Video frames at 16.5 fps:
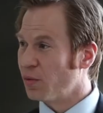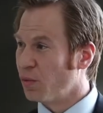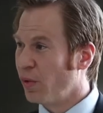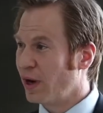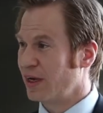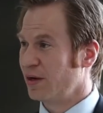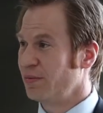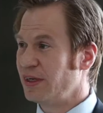
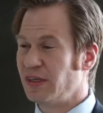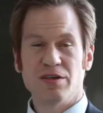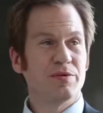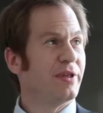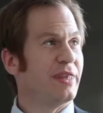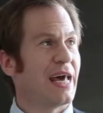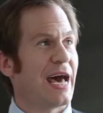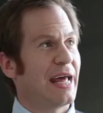What can we do
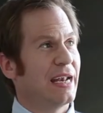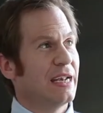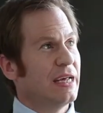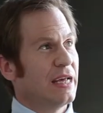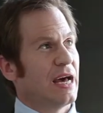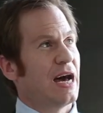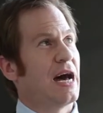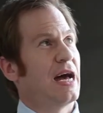with that?
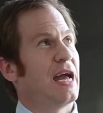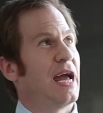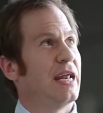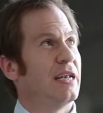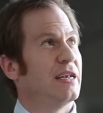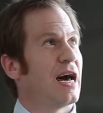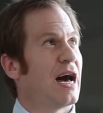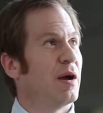Uh,
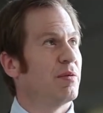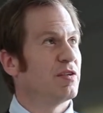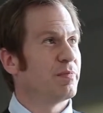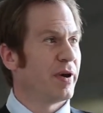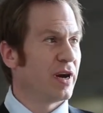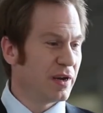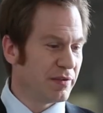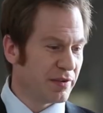and I was
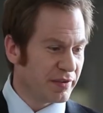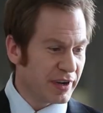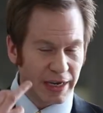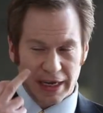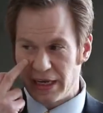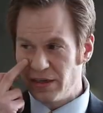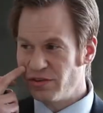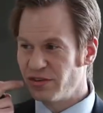part of a
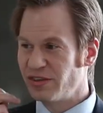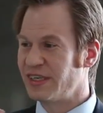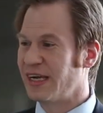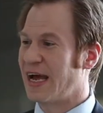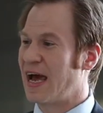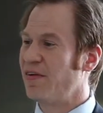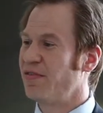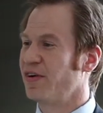very
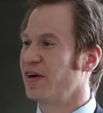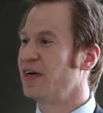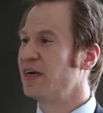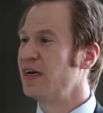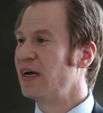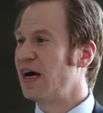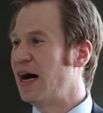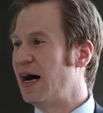interesting
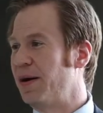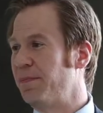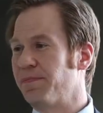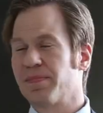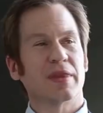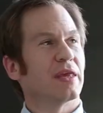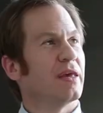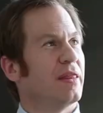effort
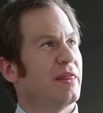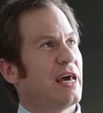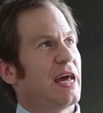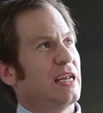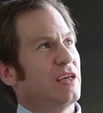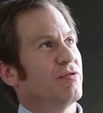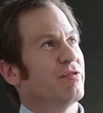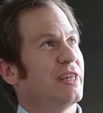um,
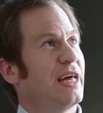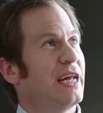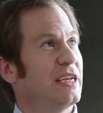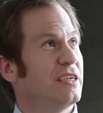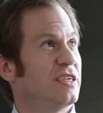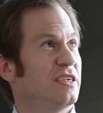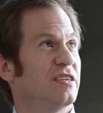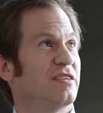that is
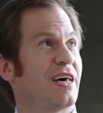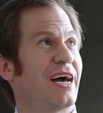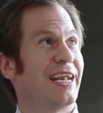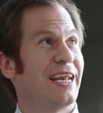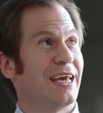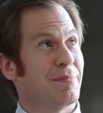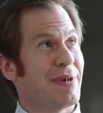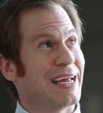related to
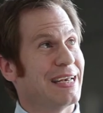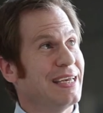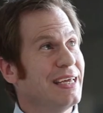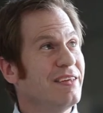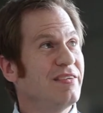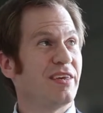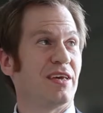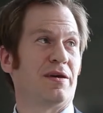designing
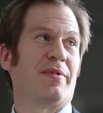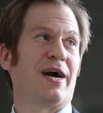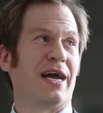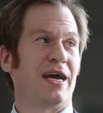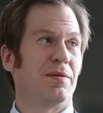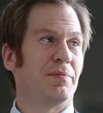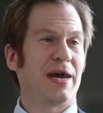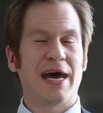magnesium
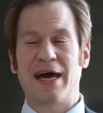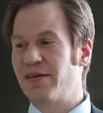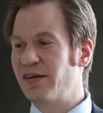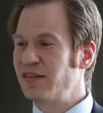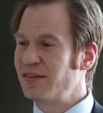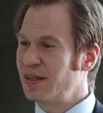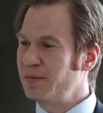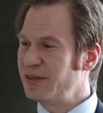ion
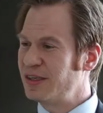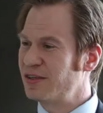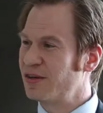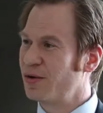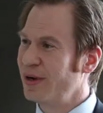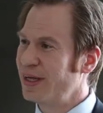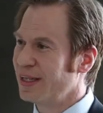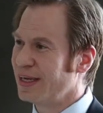batteries. Let me
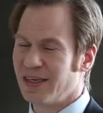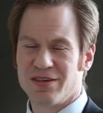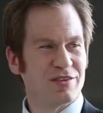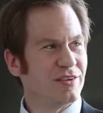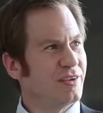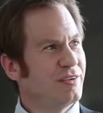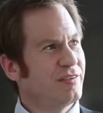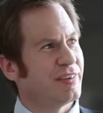just quickly
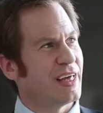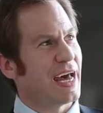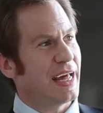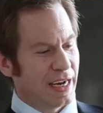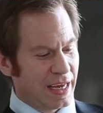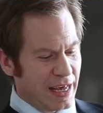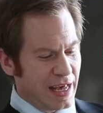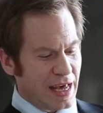introduce
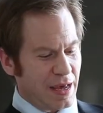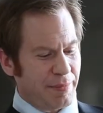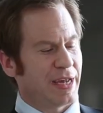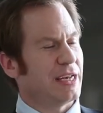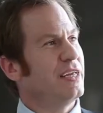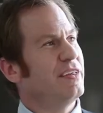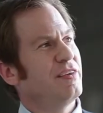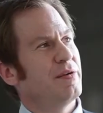that. A
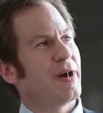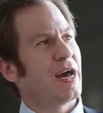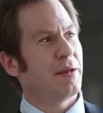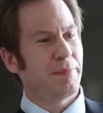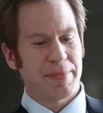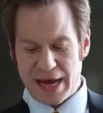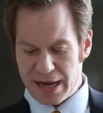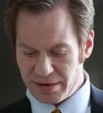magnesium
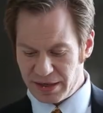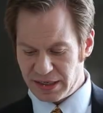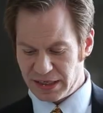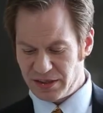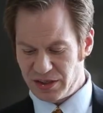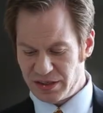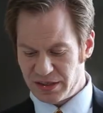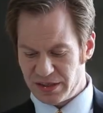ion battery
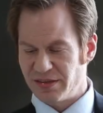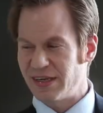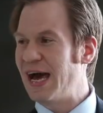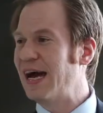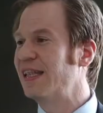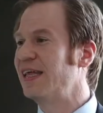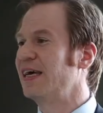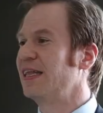is just
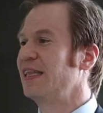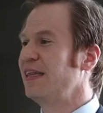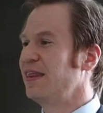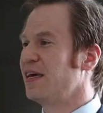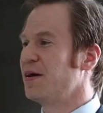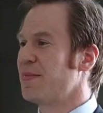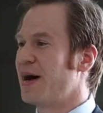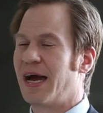exactly a
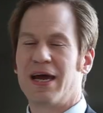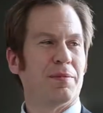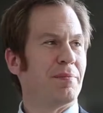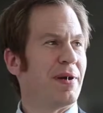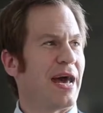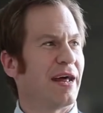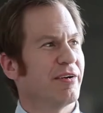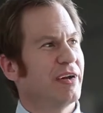lithium ion
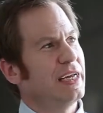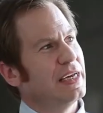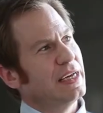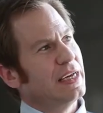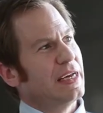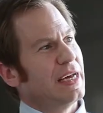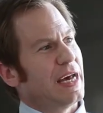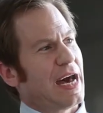battery,
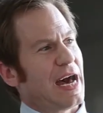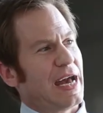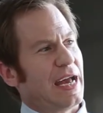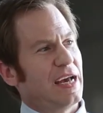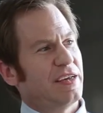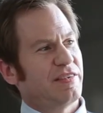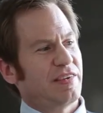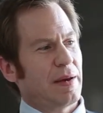uh,
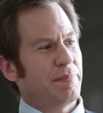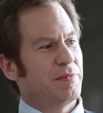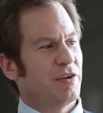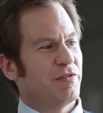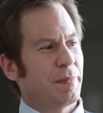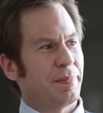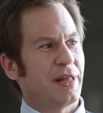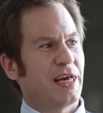except
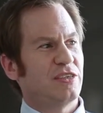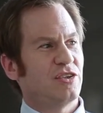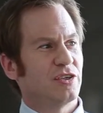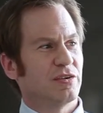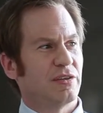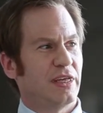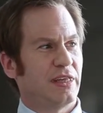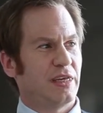you've replaced
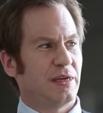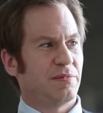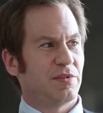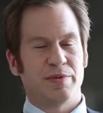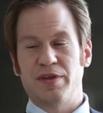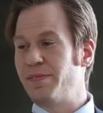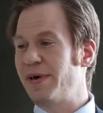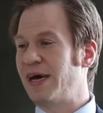your
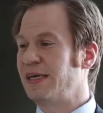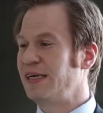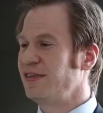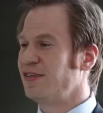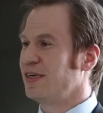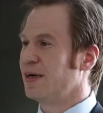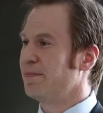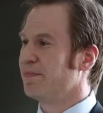lithiums with
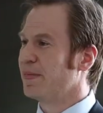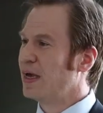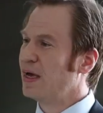magnesium.